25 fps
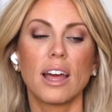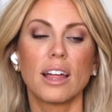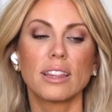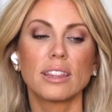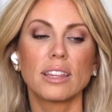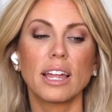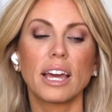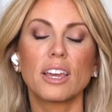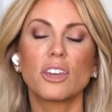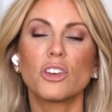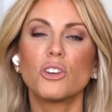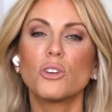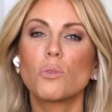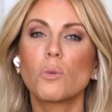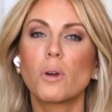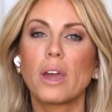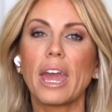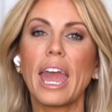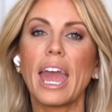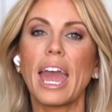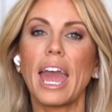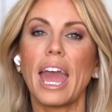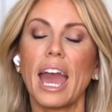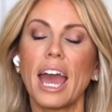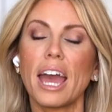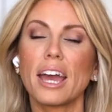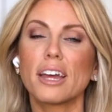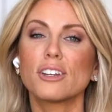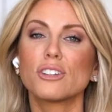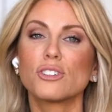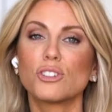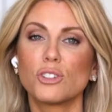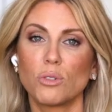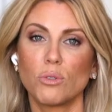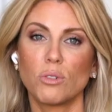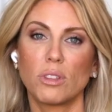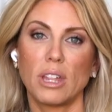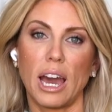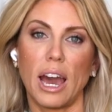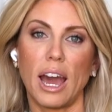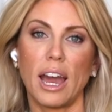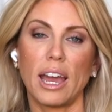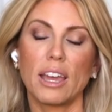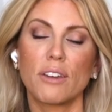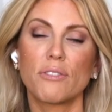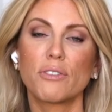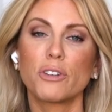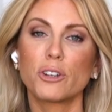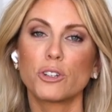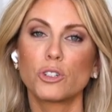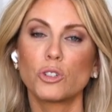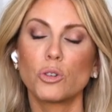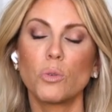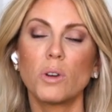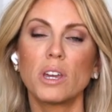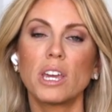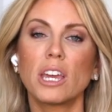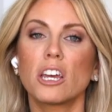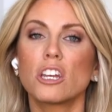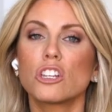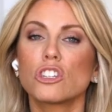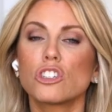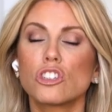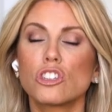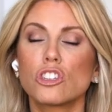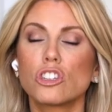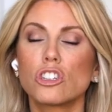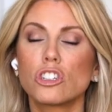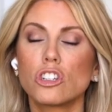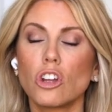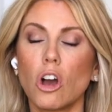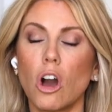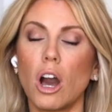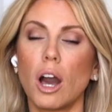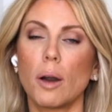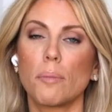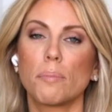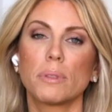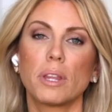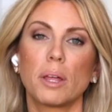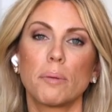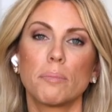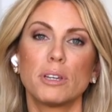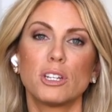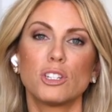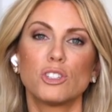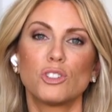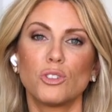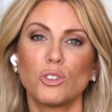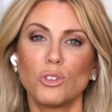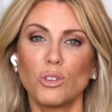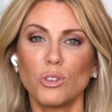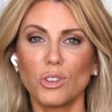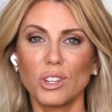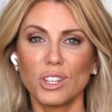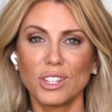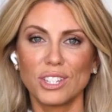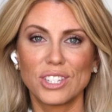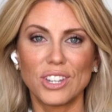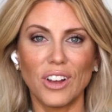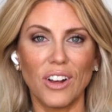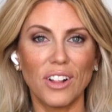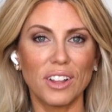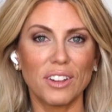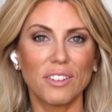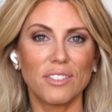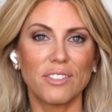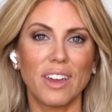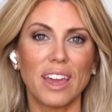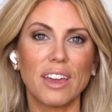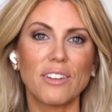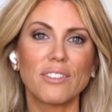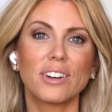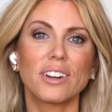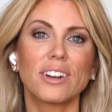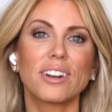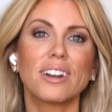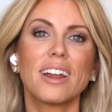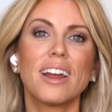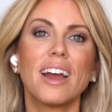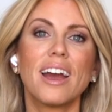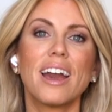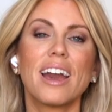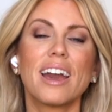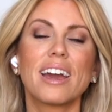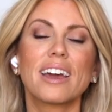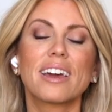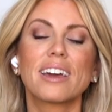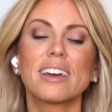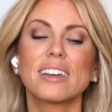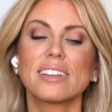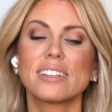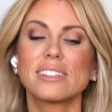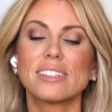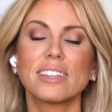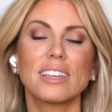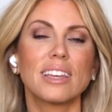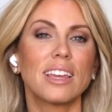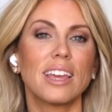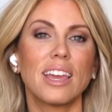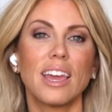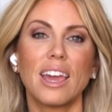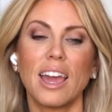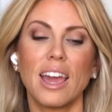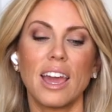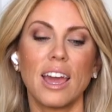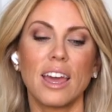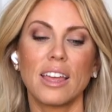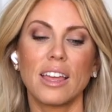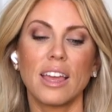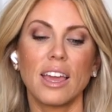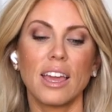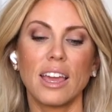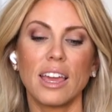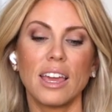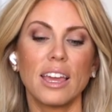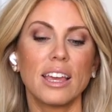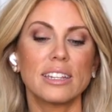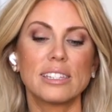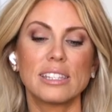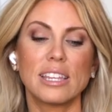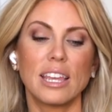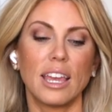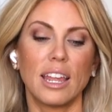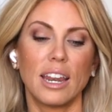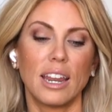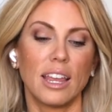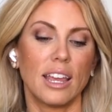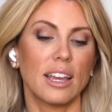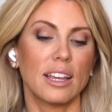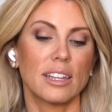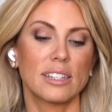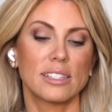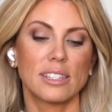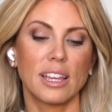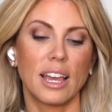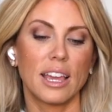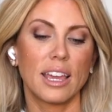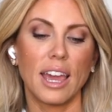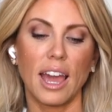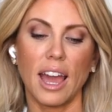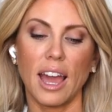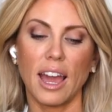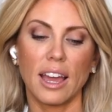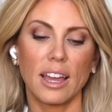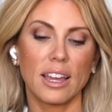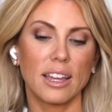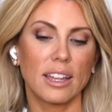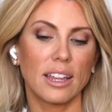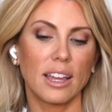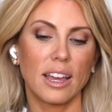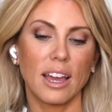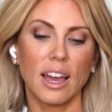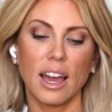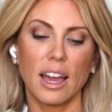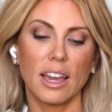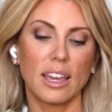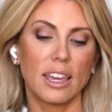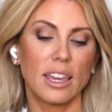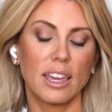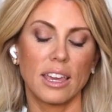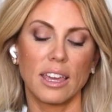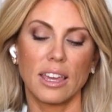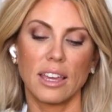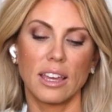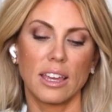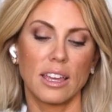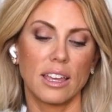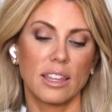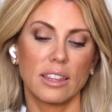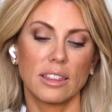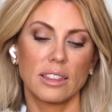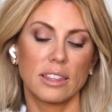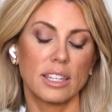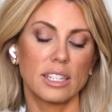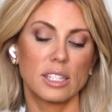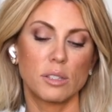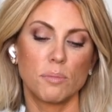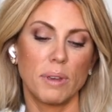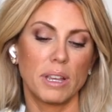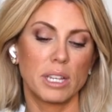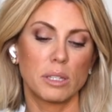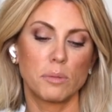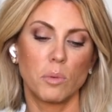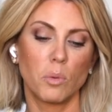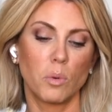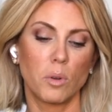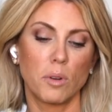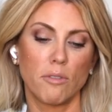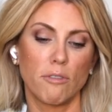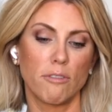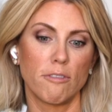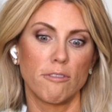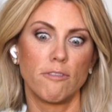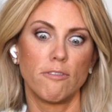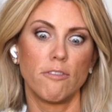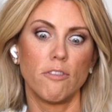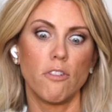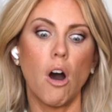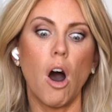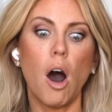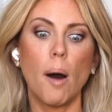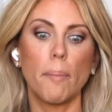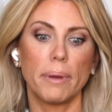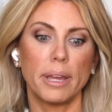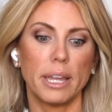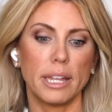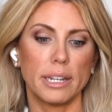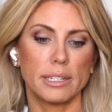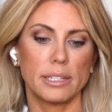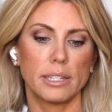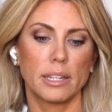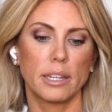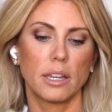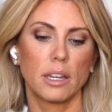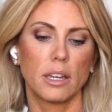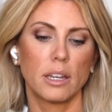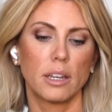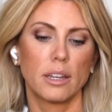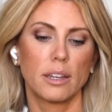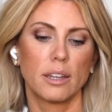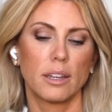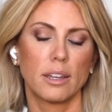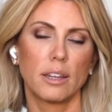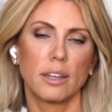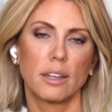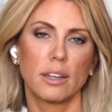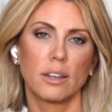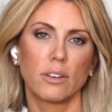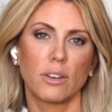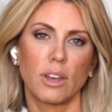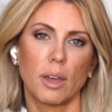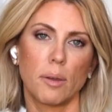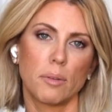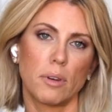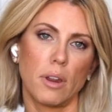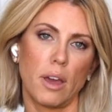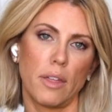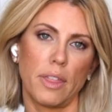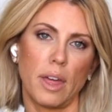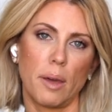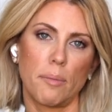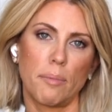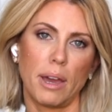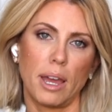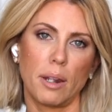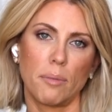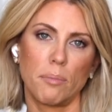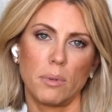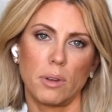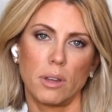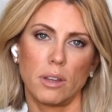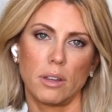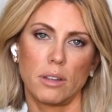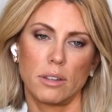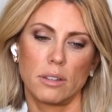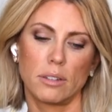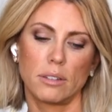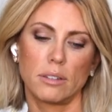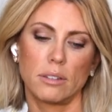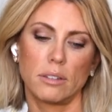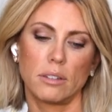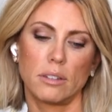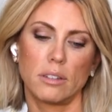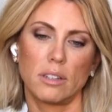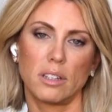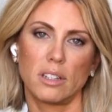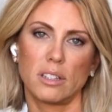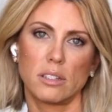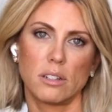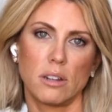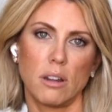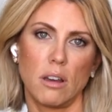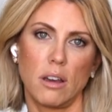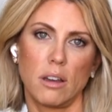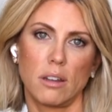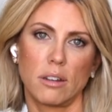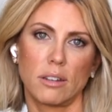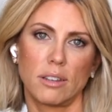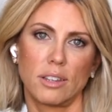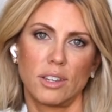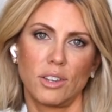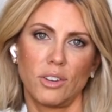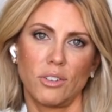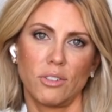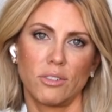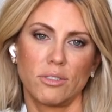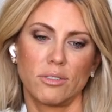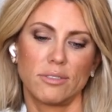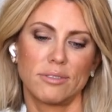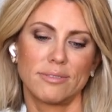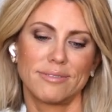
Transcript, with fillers: Like, you can't do that. If you're doing it, stop. Let me do you the solid favor, because it's hideous. This makes me want to vomit. Okay, not that bad, but it's not cute.